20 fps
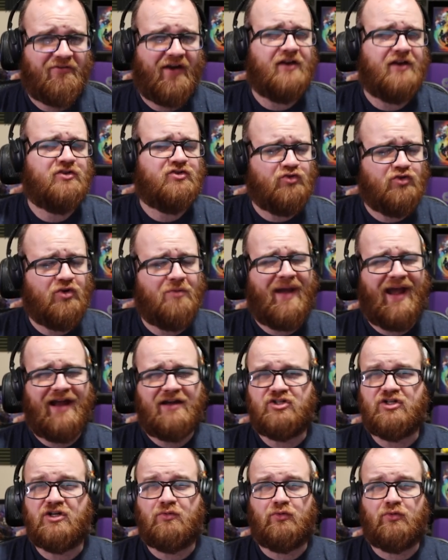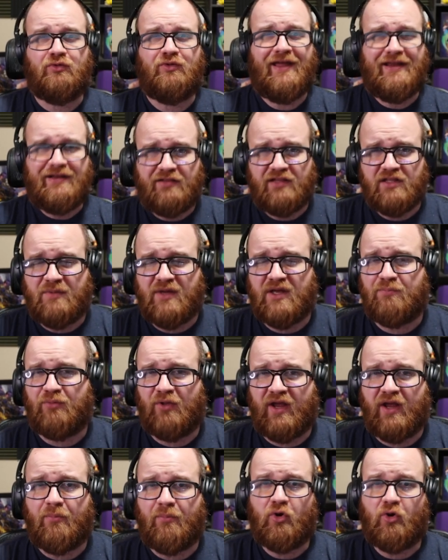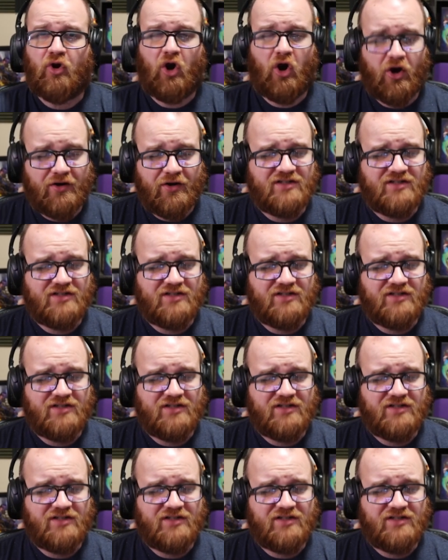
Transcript: I do imagine it will likely be a playable card,